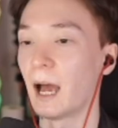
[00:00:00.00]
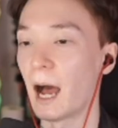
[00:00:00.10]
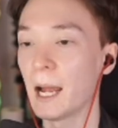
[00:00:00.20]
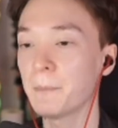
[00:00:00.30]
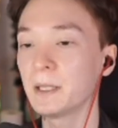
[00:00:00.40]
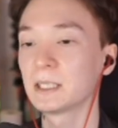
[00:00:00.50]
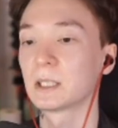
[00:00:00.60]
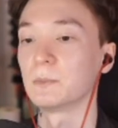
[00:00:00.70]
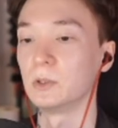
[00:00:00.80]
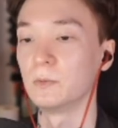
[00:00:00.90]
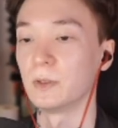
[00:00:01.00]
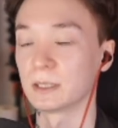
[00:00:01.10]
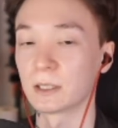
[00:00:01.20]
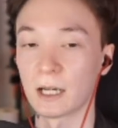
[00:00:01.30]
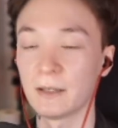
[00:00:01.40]
I picked up
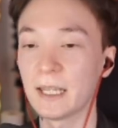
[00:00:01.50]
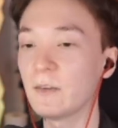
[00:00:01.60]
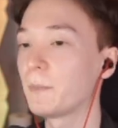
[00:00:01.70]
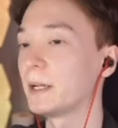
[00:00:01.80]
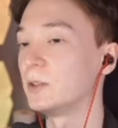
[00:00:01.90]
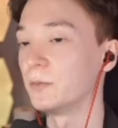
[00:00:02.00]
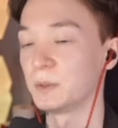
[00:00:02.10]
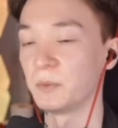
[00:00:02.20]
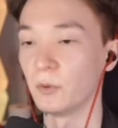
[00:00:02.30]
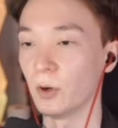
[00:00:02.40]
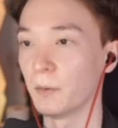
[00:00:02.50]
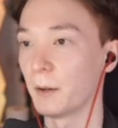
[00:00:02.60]
Doomfist. Okay, I never played Doomfist before.